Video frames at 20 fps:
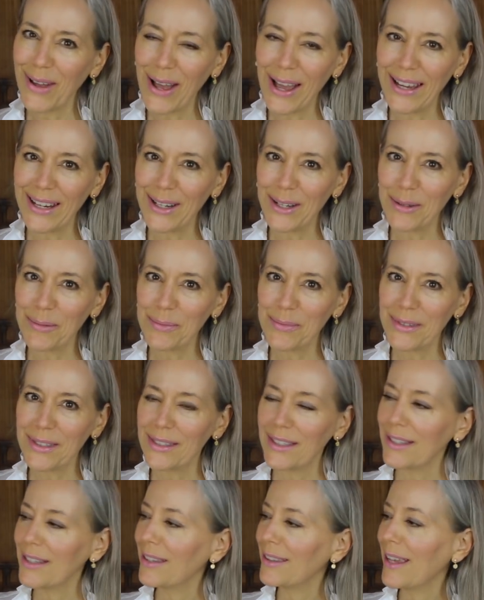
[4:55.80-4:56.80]

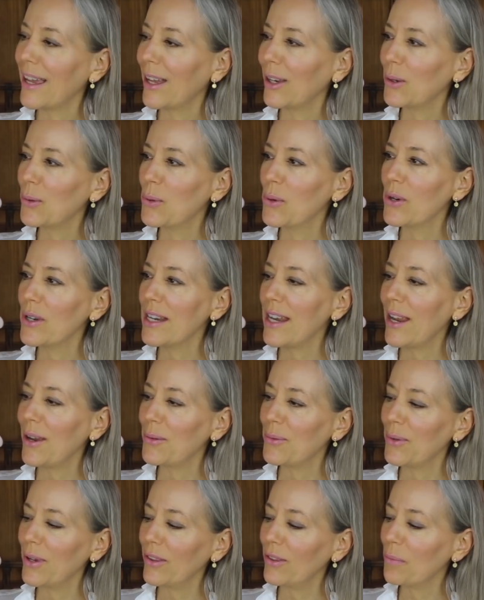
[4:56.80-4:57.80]
items that
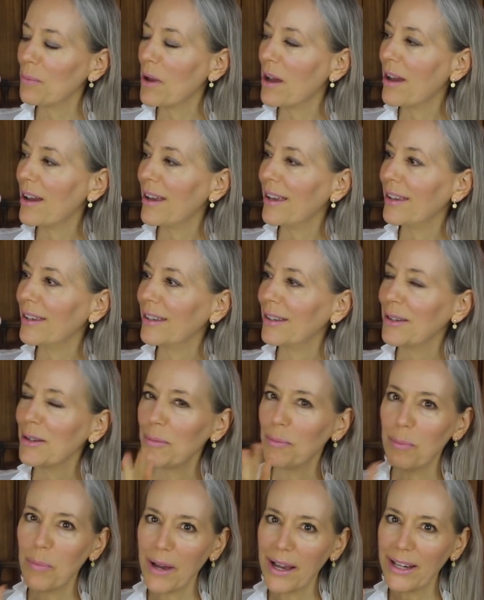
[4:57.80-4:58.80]
coordinate with my
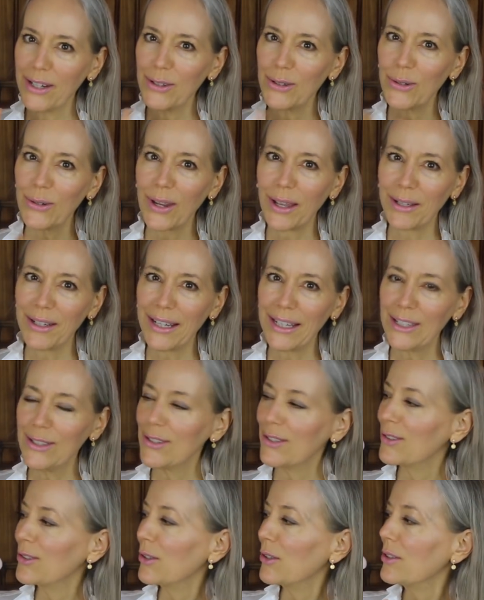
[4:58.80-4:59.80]
binder and
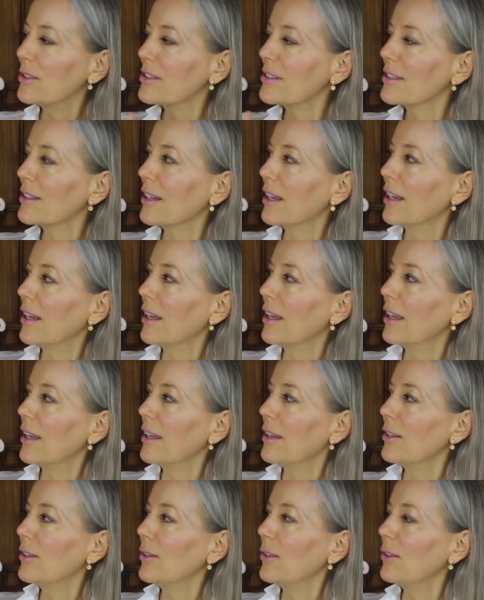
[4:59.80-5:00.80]
inserts.
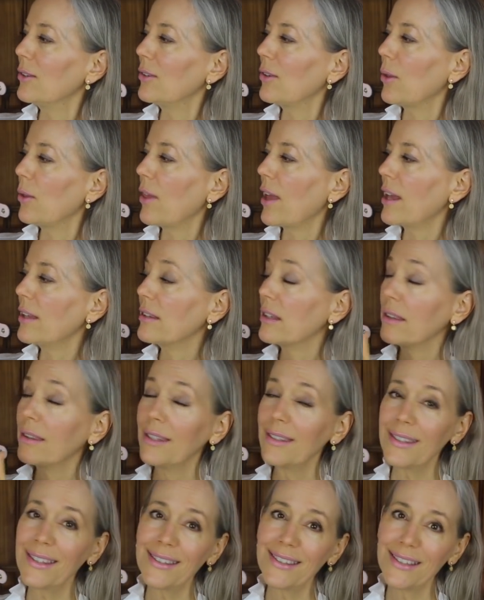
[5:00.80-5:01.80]
So that
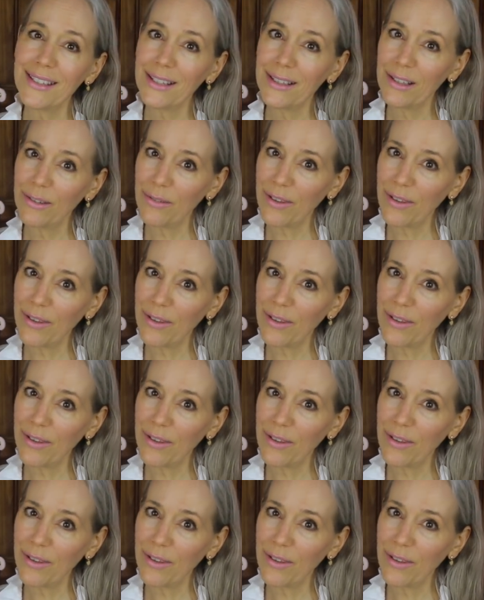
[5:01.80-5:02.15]
this is still